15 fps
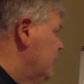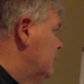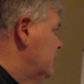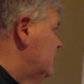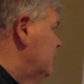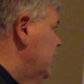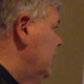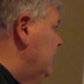
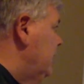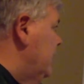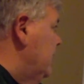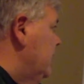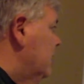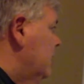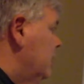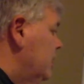So now you're
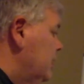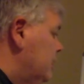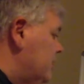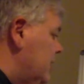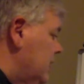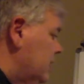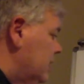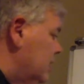getting all this
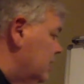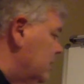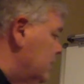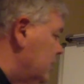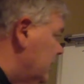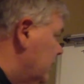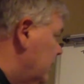technology.